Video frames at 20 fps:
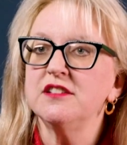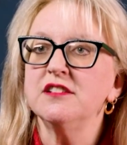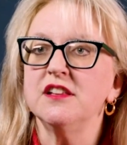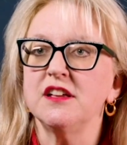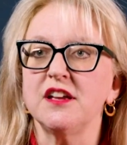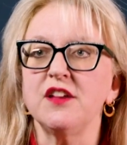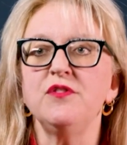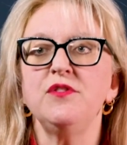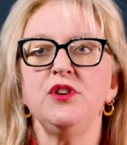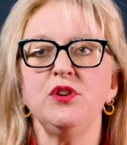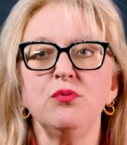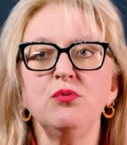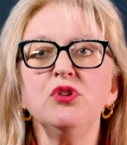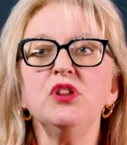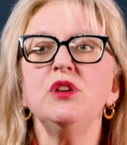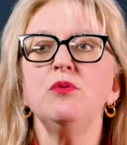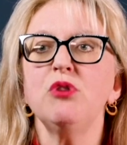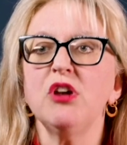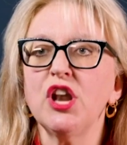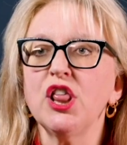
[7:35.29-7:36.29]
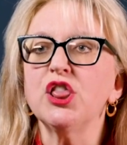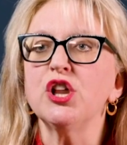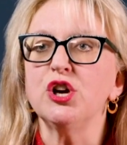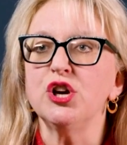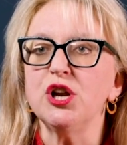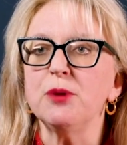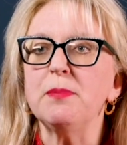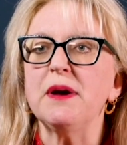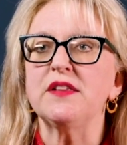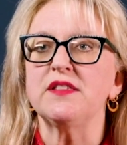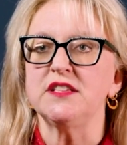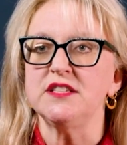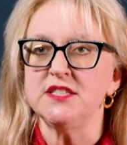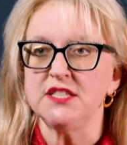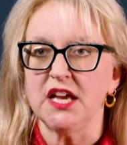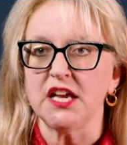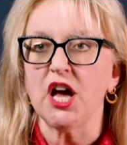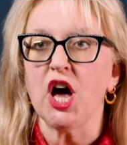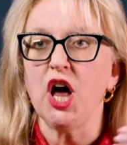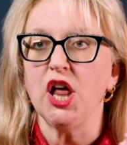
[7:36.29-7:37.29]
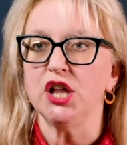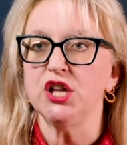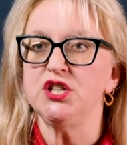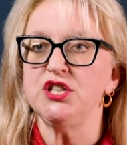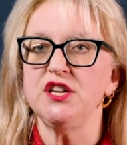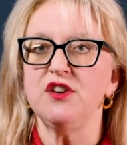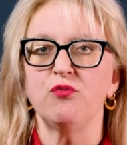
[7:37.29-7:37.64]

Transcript: Like if you really want to learn about the psychology